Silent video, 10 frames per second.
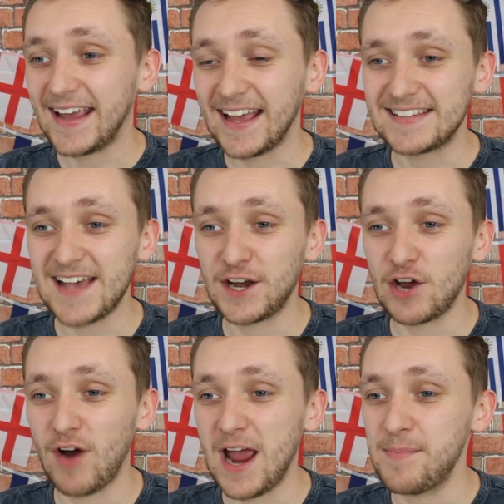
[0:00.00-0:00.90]
against
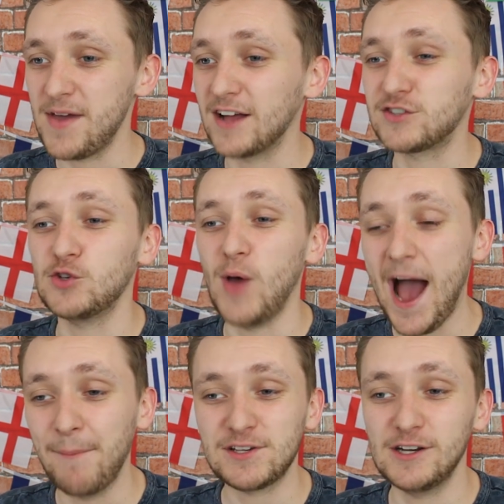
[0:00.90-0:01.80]
Saudi Arabia to
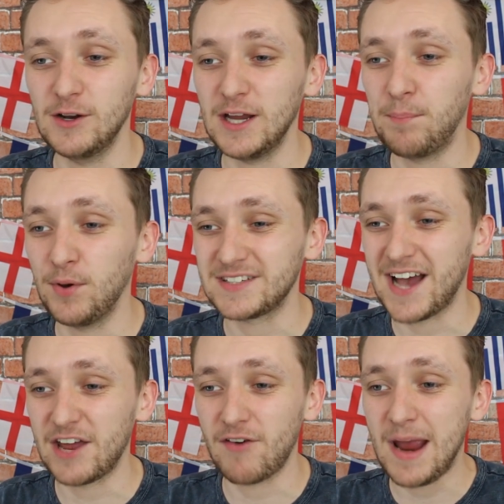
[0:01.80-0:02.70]
absolutely put
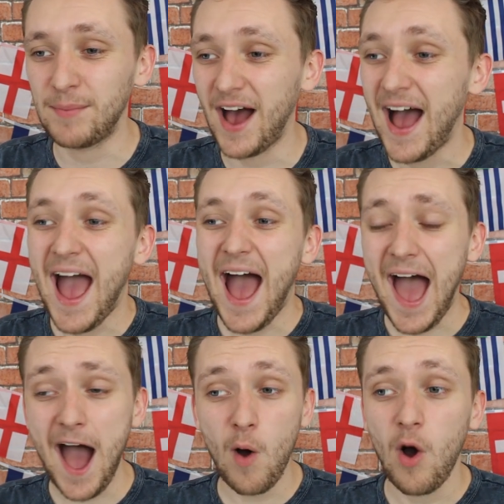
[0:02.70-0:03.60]
Saudi Arabia
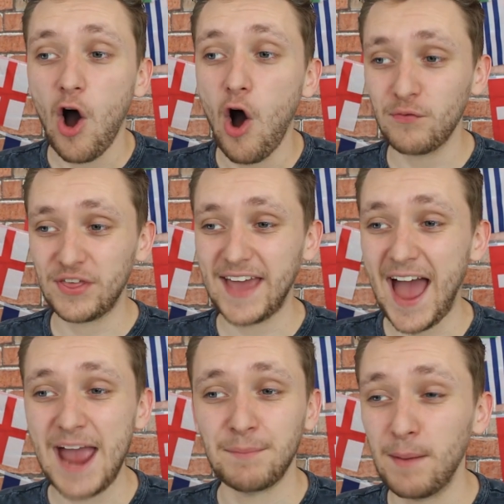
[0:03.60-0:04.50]
out of the
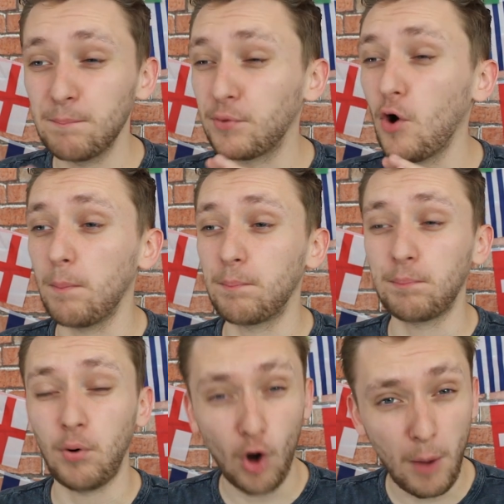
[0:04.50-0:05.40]
game and
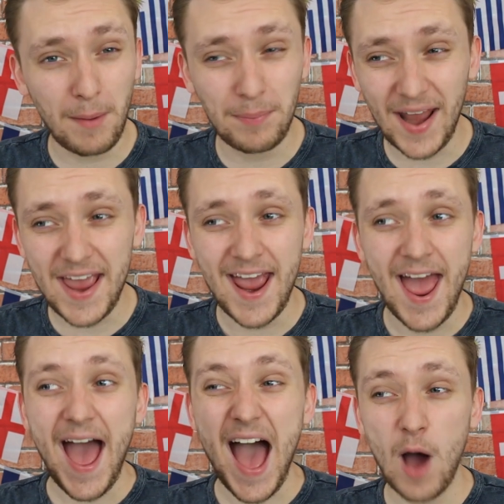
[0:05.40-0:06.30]
probably
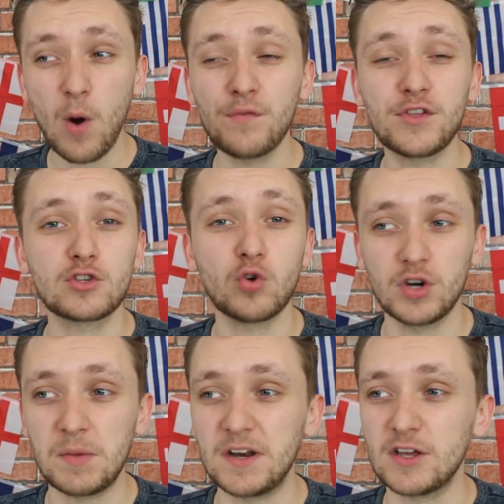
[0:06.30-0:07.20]
out of the
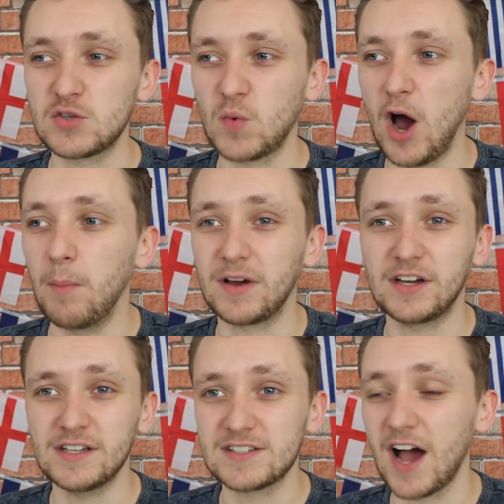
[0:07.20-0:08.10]
tournament as well,
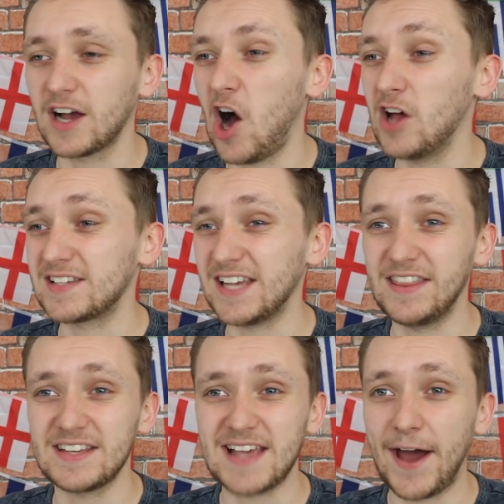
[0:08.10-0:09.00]
because I can't
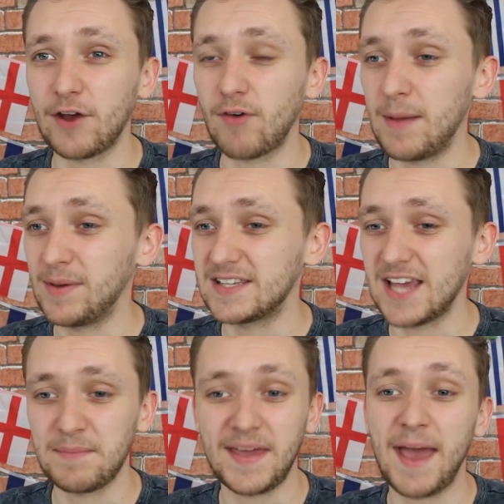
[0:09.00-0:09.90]
see the Saudi Arabia
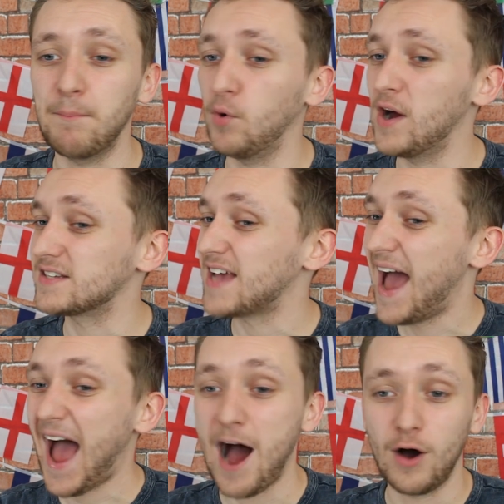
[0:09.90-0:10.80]
team getting points
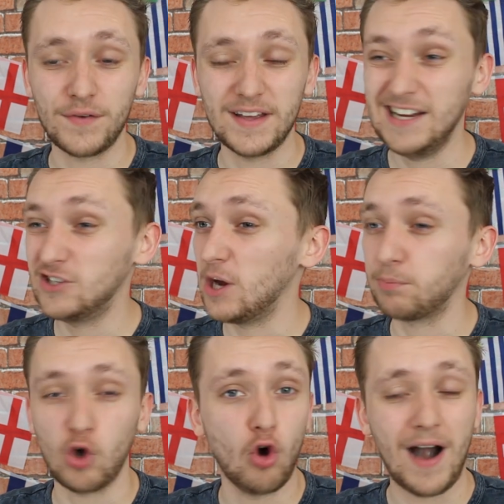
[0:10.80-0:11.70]
out of
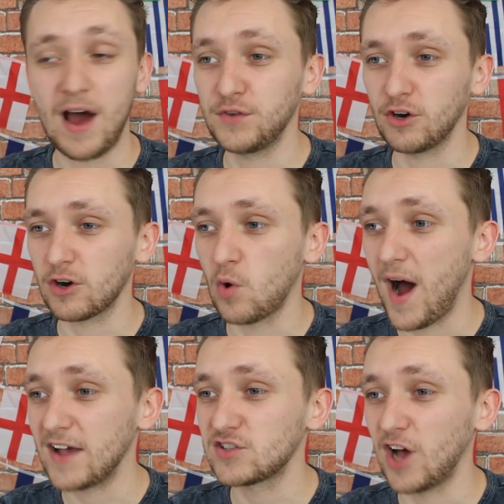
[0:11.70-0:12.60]
Egypt or out of
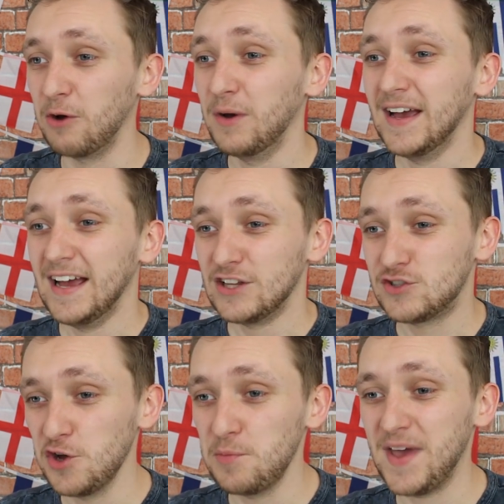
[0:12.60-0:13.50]
Uruguay. So
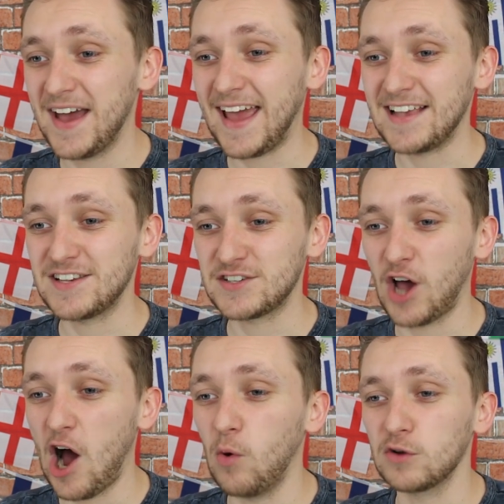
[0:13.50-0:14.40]
Dzyuba gets his
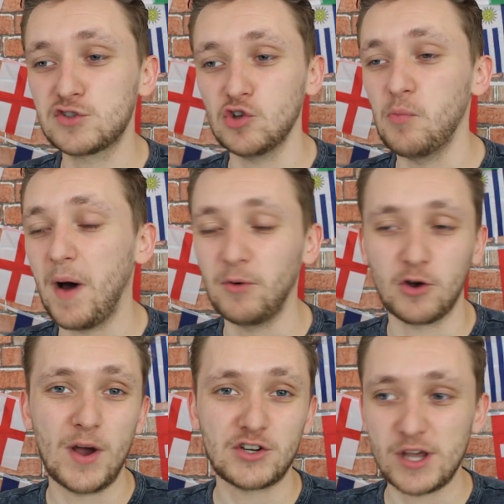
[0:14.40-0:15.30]
goal, or Dzyuba, I'm
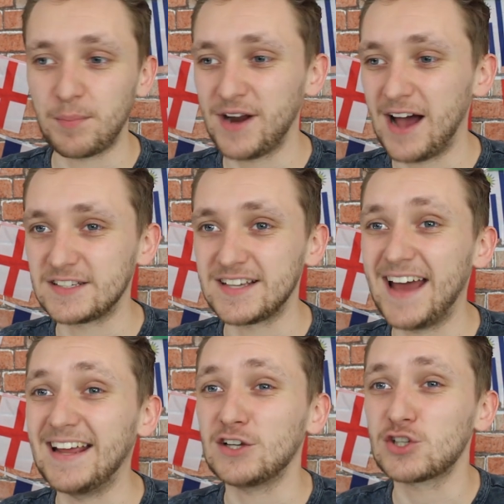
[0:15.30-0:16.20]
not quite sure how you pronounce
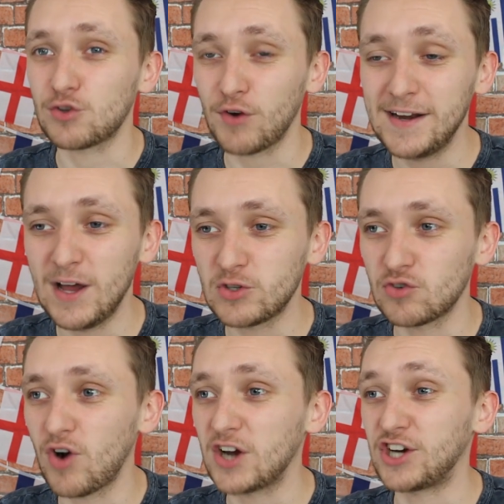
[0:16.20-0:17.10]
it, and it is 3-0
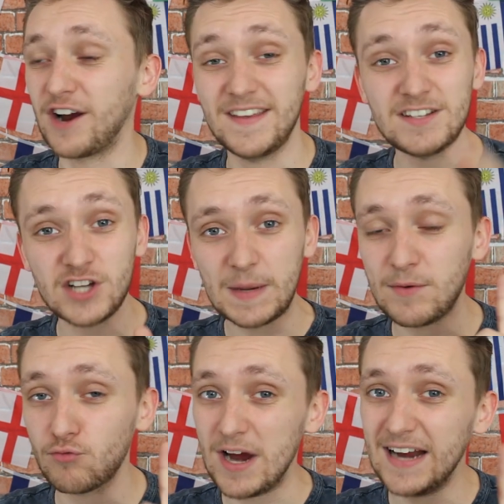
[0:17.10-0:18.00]
to Russia. And this is
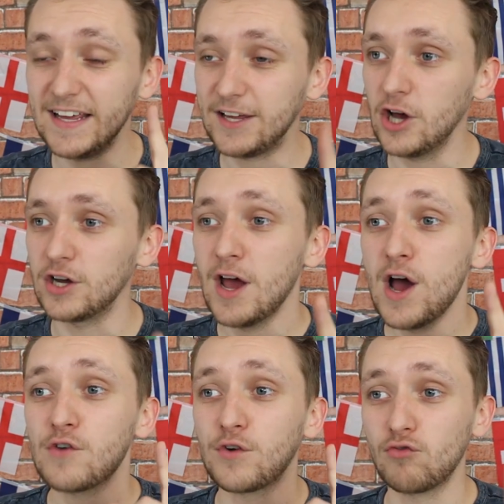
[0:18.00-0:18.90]
going to be really good
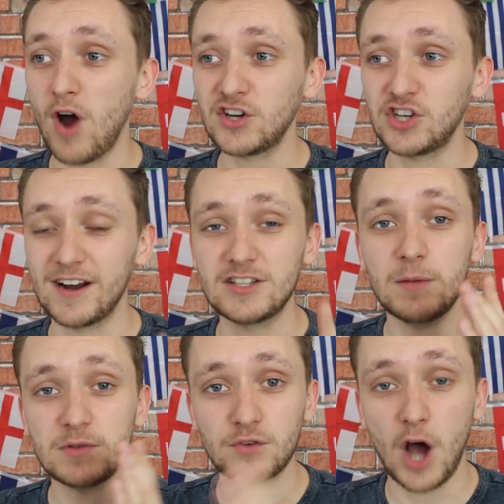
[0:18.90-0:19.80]
for Russia in
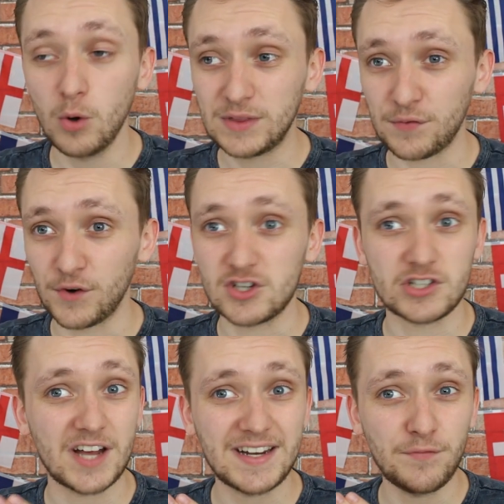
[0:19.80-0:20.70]
terms of goal difference,
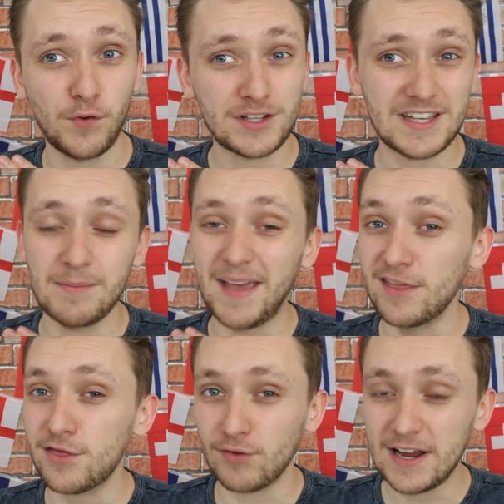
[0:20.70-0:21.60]
because I didn't foresee them
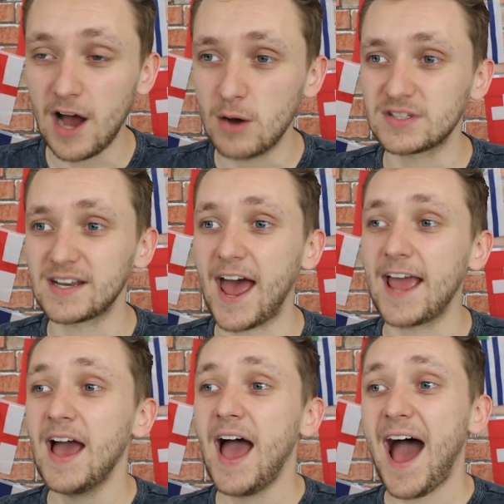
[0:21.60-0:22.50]
getting 3 goals
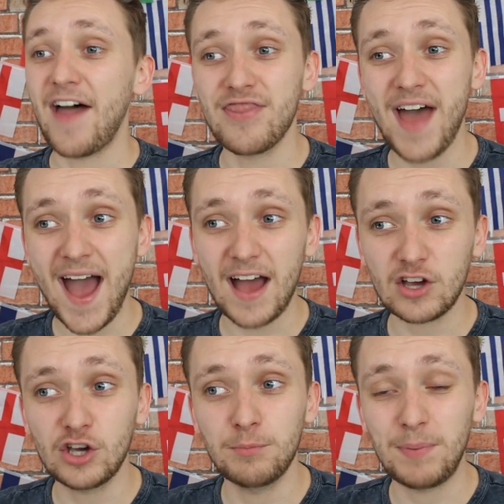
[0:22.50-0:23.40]
today, and
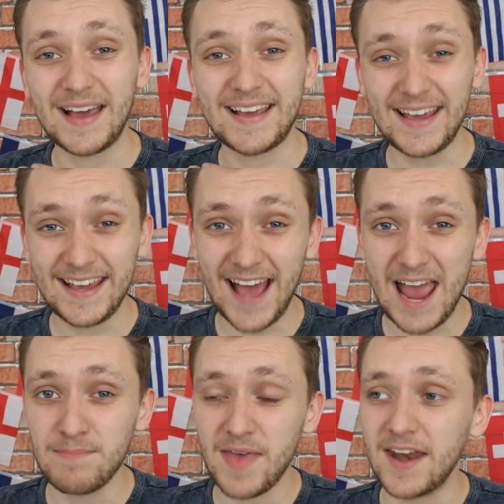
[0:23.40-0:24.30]
that could be a key
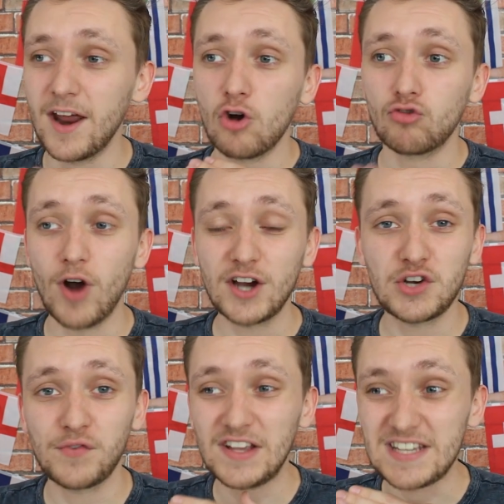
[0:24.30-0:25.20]
game then,
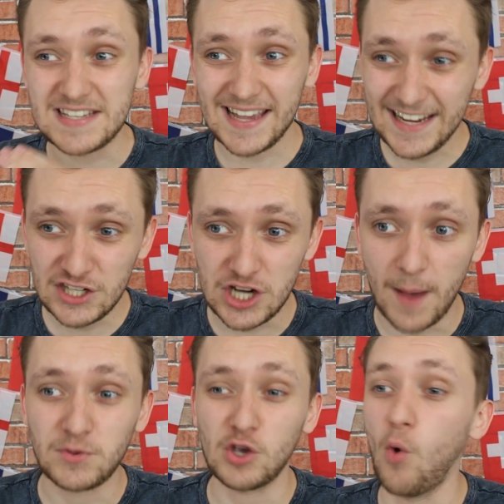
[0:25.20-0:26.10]
Russia versus
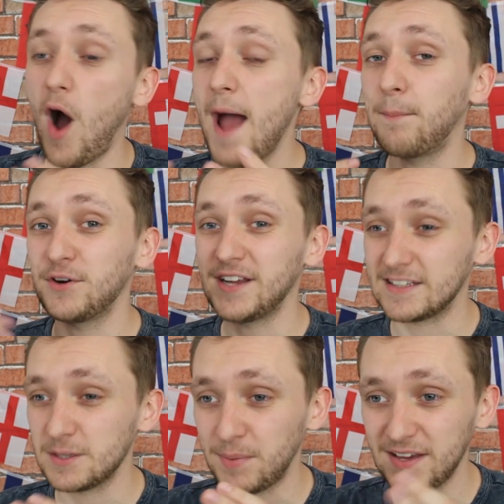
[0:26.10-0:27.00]
Egypt, who I
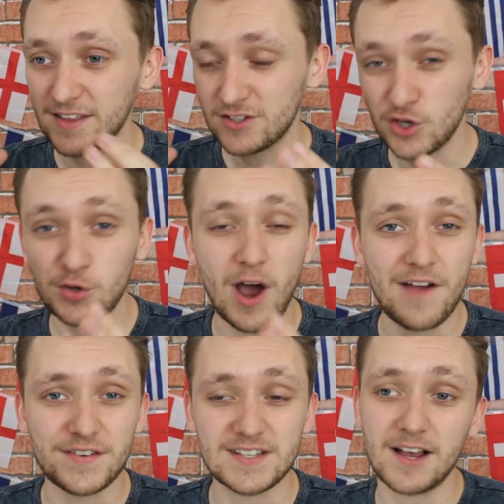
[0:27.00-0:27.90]
predict to be the 2
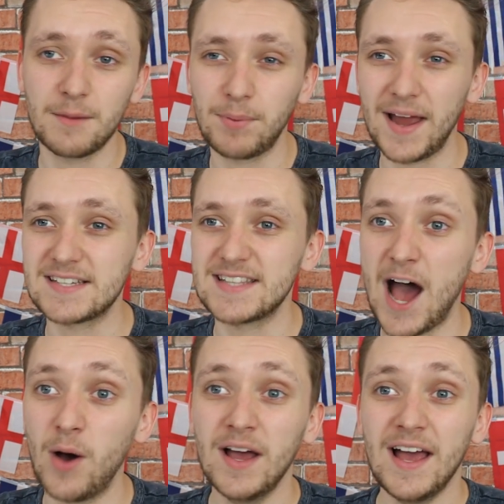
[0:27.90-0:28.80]
going for 2nd place
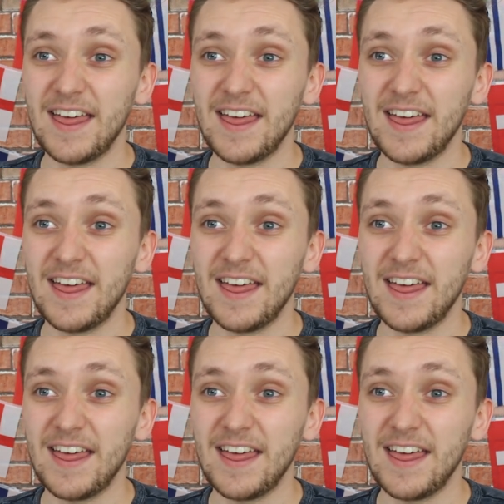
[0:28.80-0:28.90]
now.